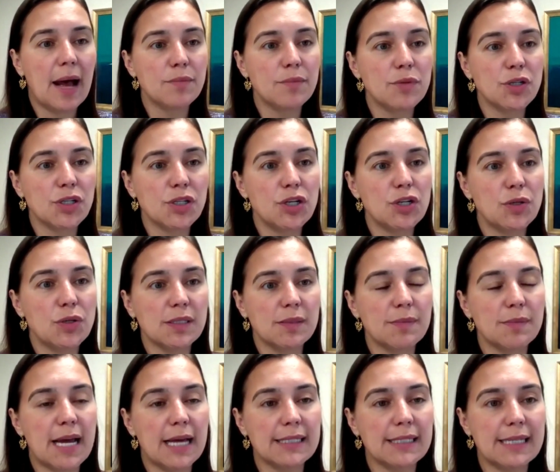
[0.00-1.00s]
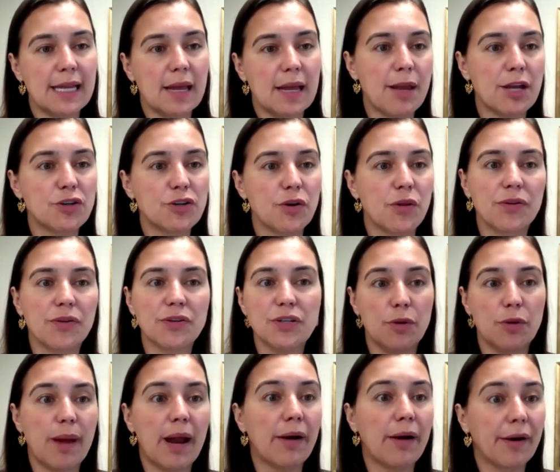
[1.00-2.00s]
just to do some testing and make sure there's
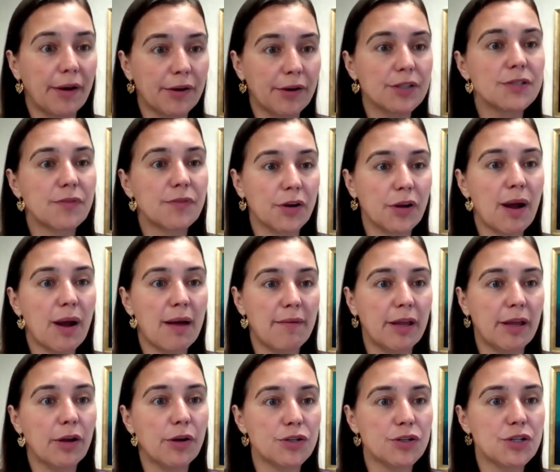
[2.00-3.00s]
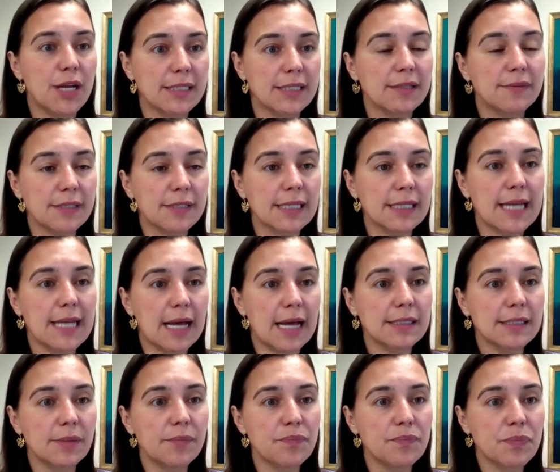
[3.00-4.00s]
no barriers for you having a good chance of
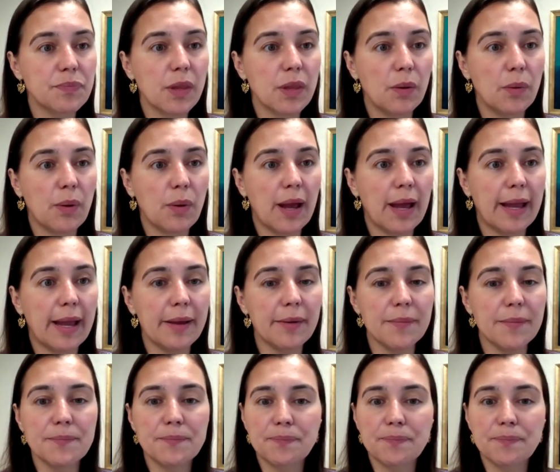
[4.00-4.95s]
success. Okay.